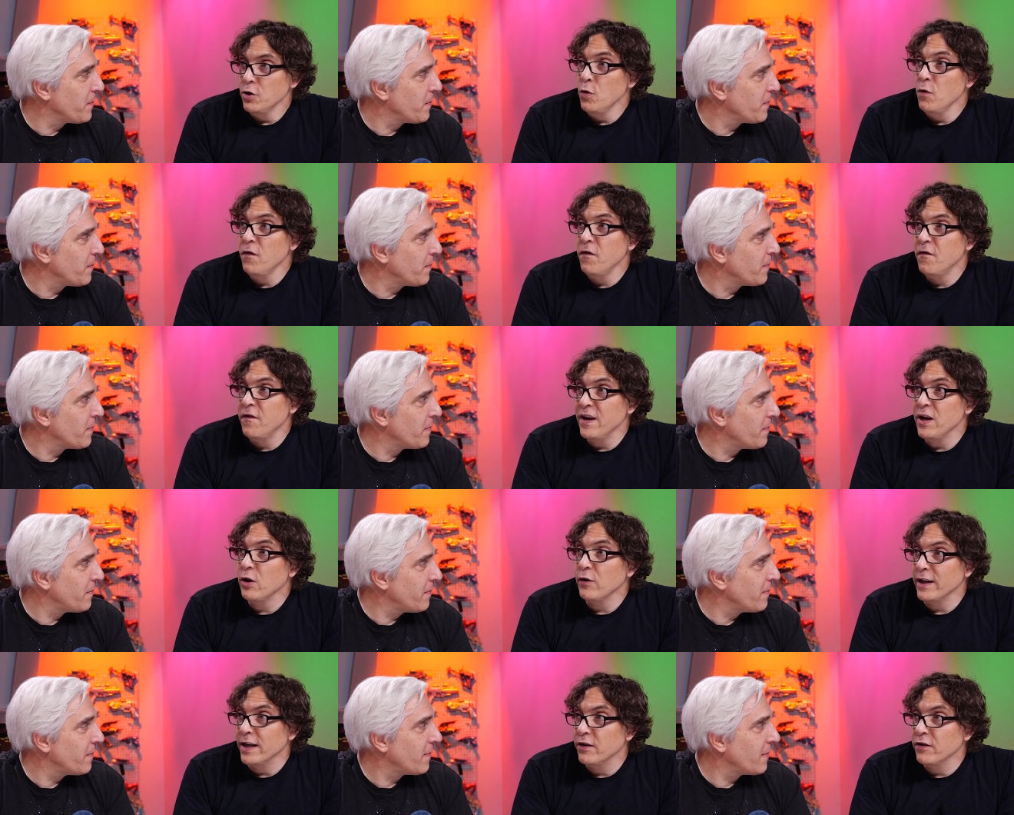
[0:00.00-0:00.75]
Speaker 1: you
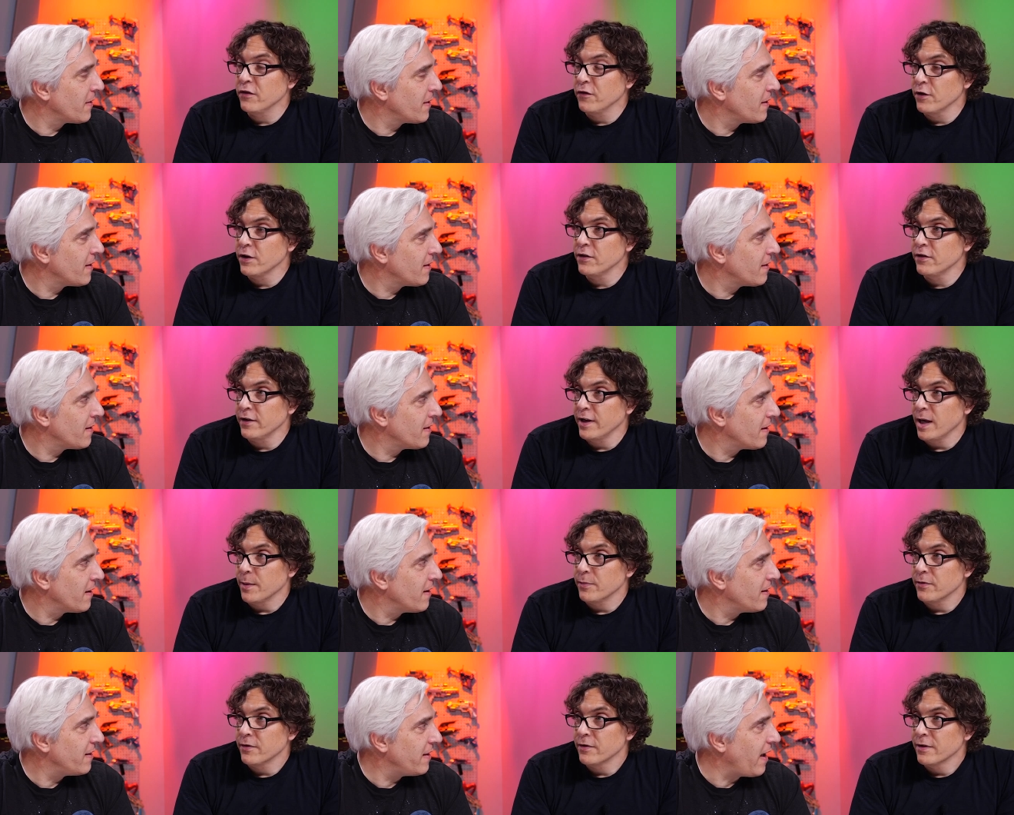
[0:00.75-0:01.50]
feel its
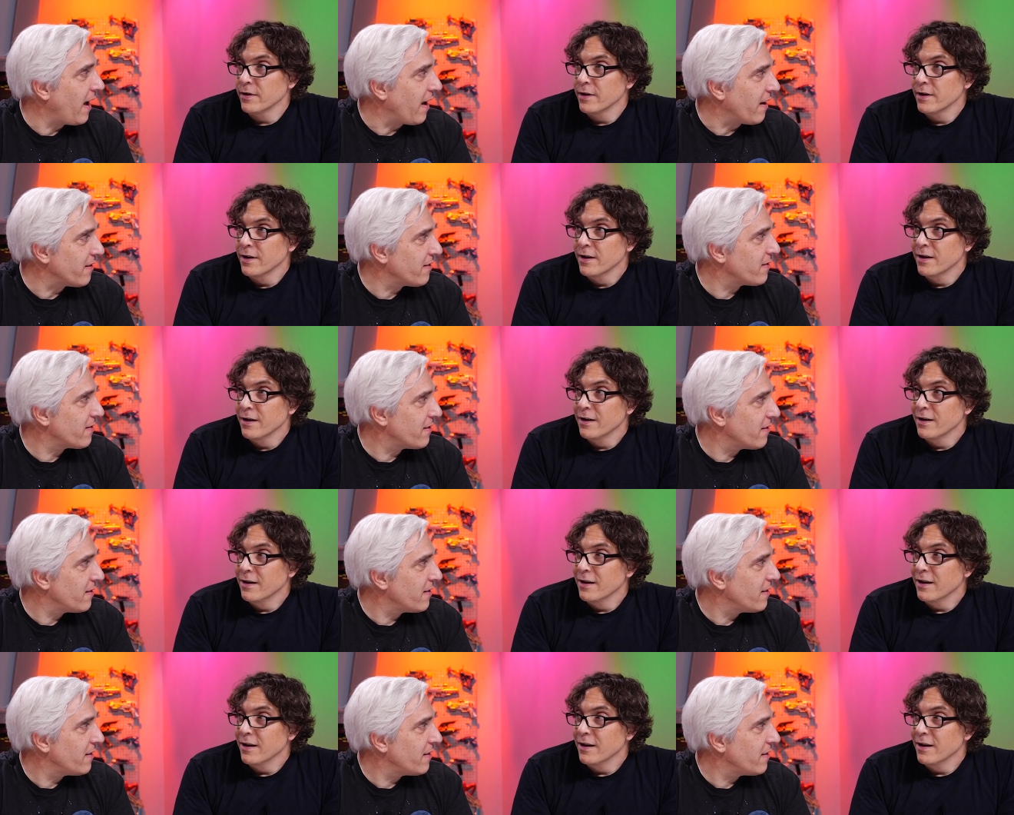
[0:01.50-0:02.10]
footsteps. Yes.